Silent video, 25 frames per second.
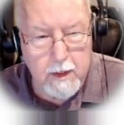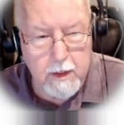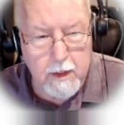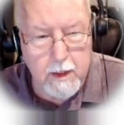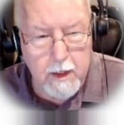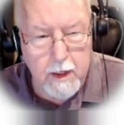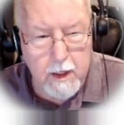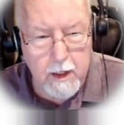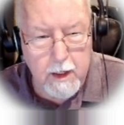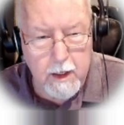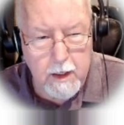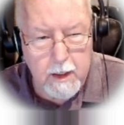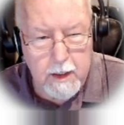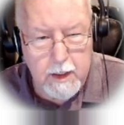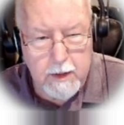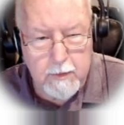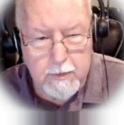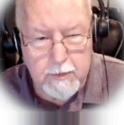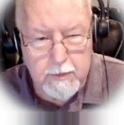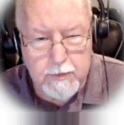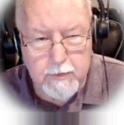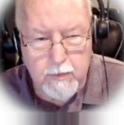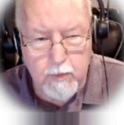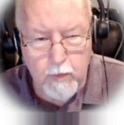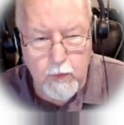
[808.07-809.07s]
uh, he
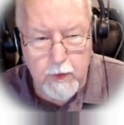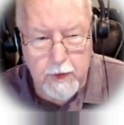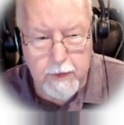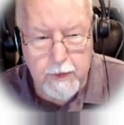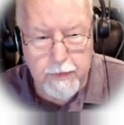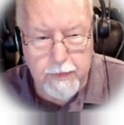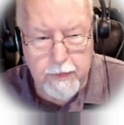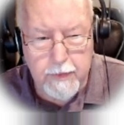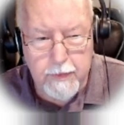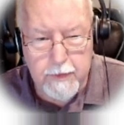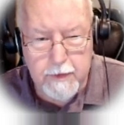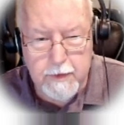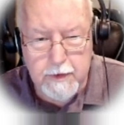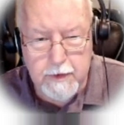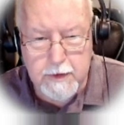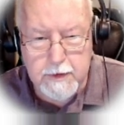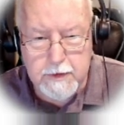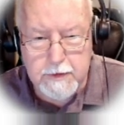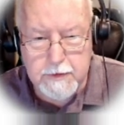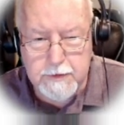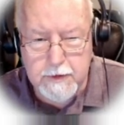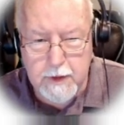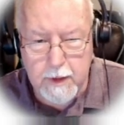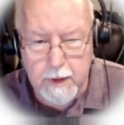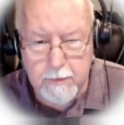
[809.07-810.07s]
was with the
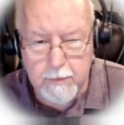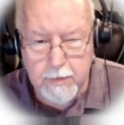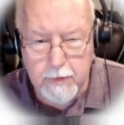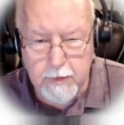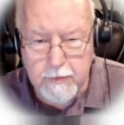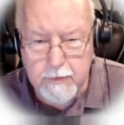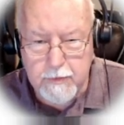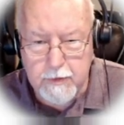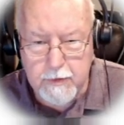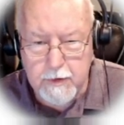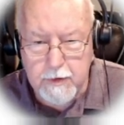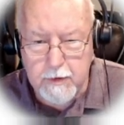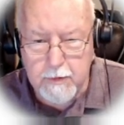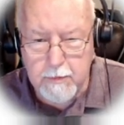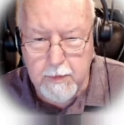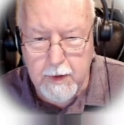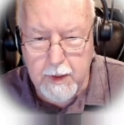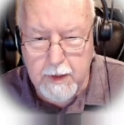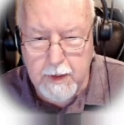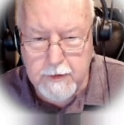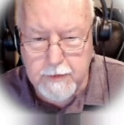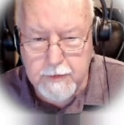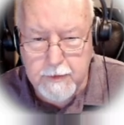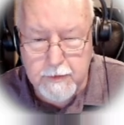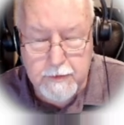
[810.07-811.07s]
disciples in
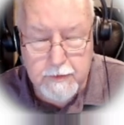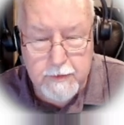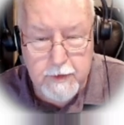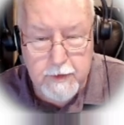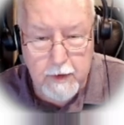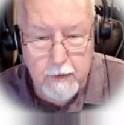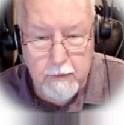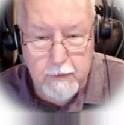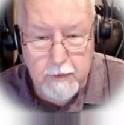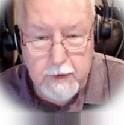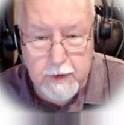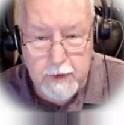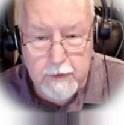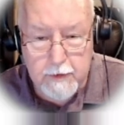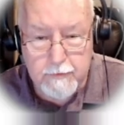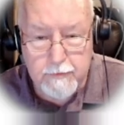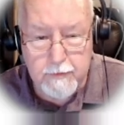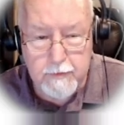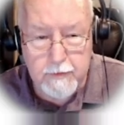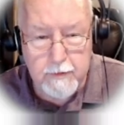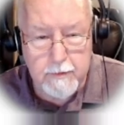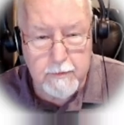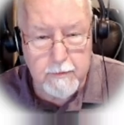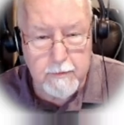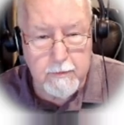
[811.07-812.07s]
Damascus. Now, it
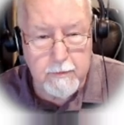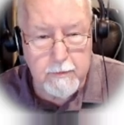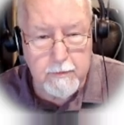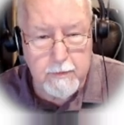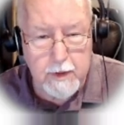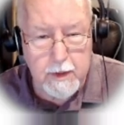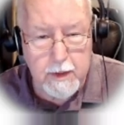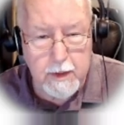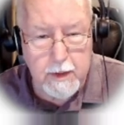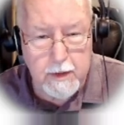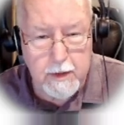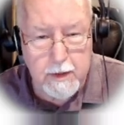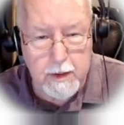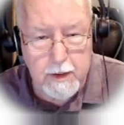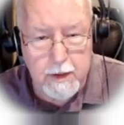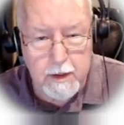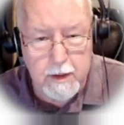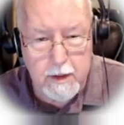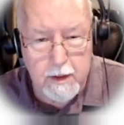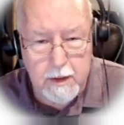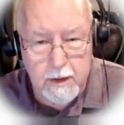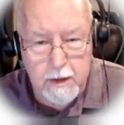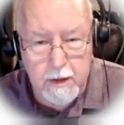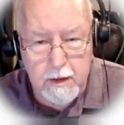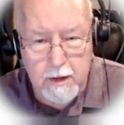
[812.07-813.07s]
doesn't mean
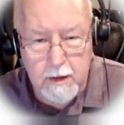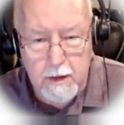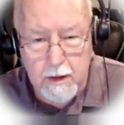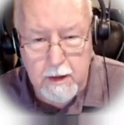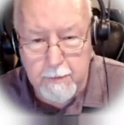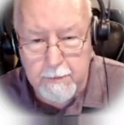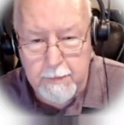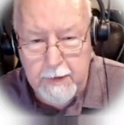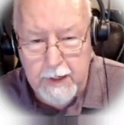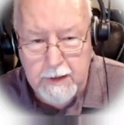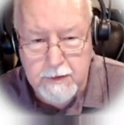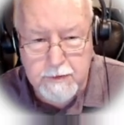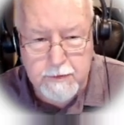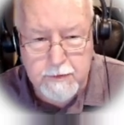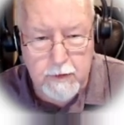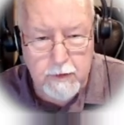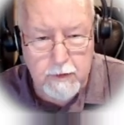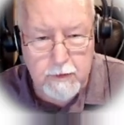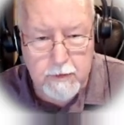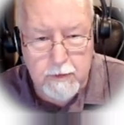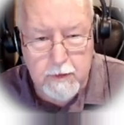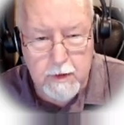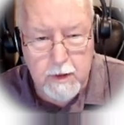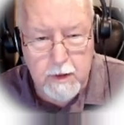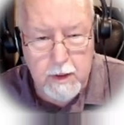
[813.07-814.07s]
the uh,
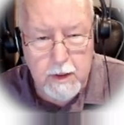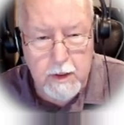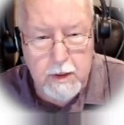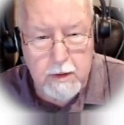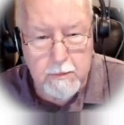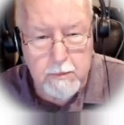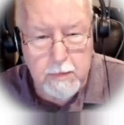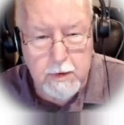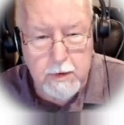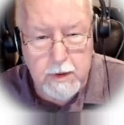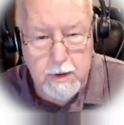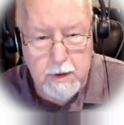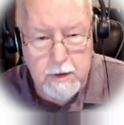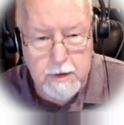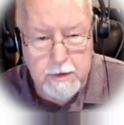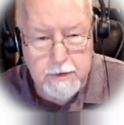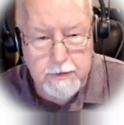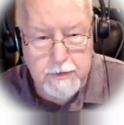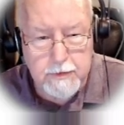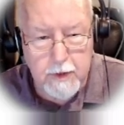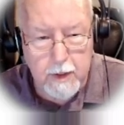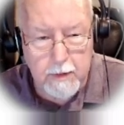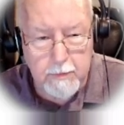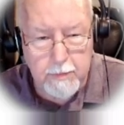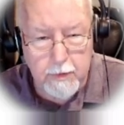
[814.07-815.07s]
apostles, but the
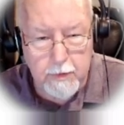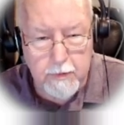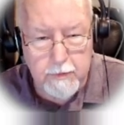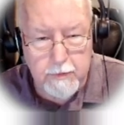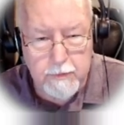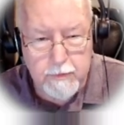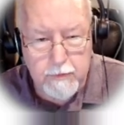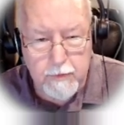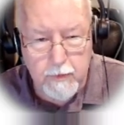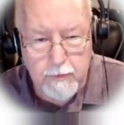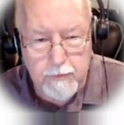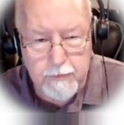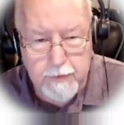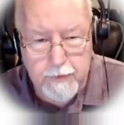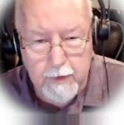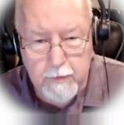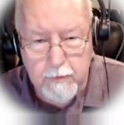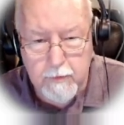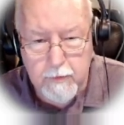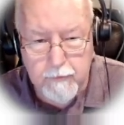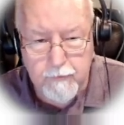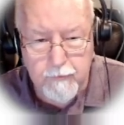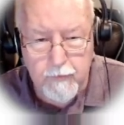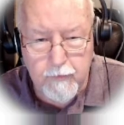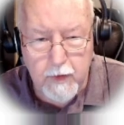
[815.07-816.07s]
disciples, those that
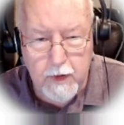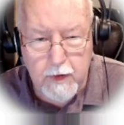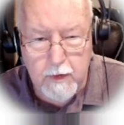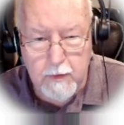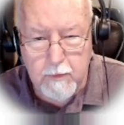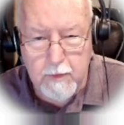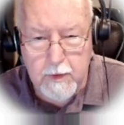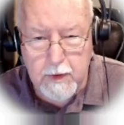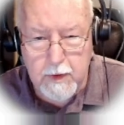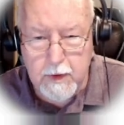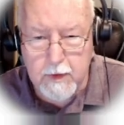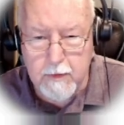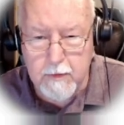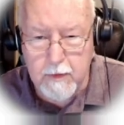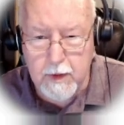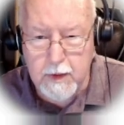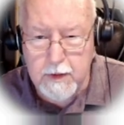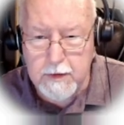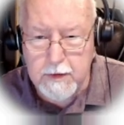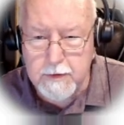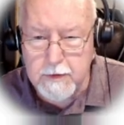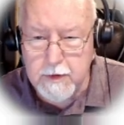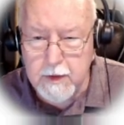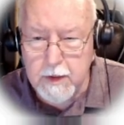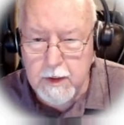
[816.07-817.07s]
were following
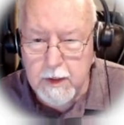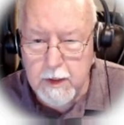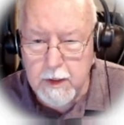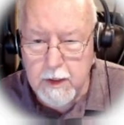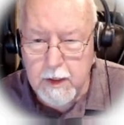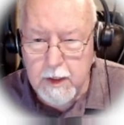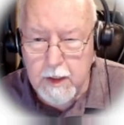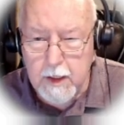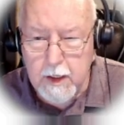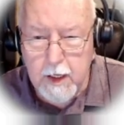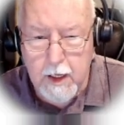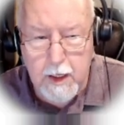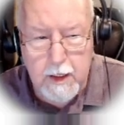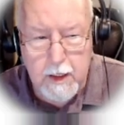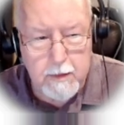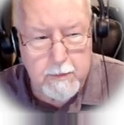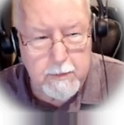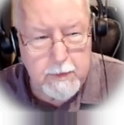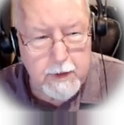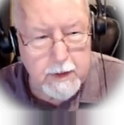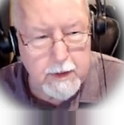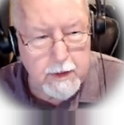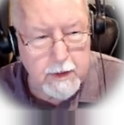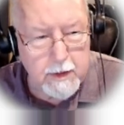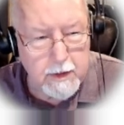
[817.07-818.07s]
Christ. And
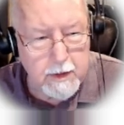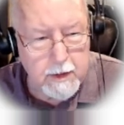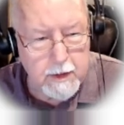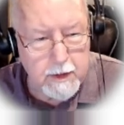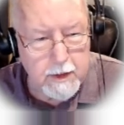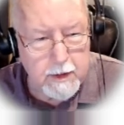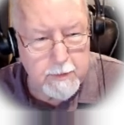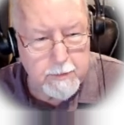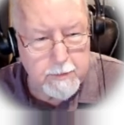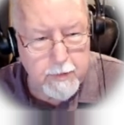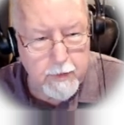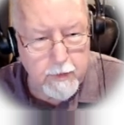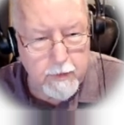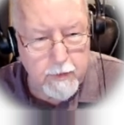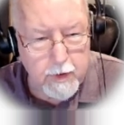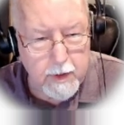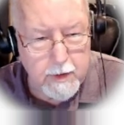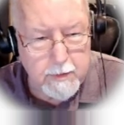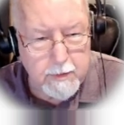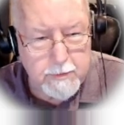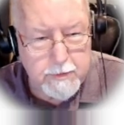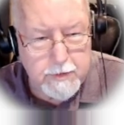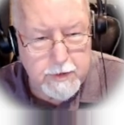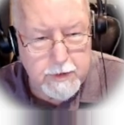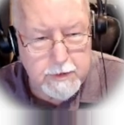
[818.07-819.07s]
immediately he
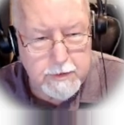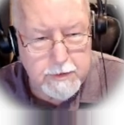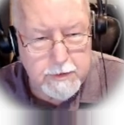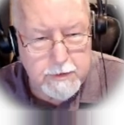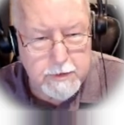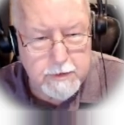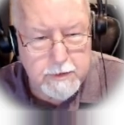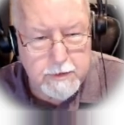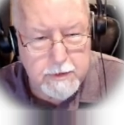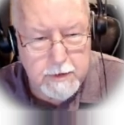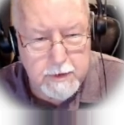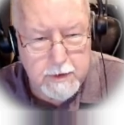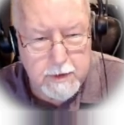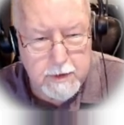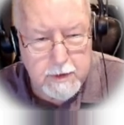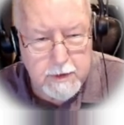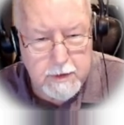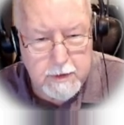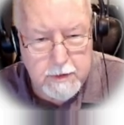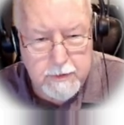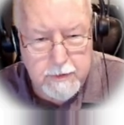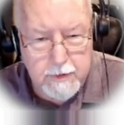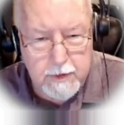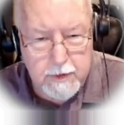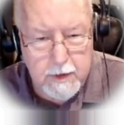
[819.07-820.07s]
proclaimed Jesus in
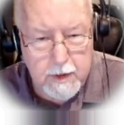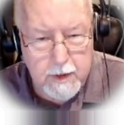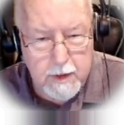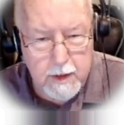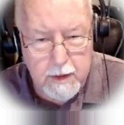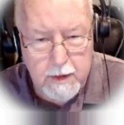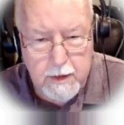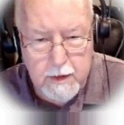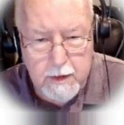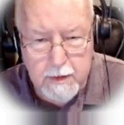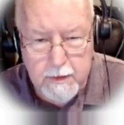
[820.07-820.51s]
the synagogue,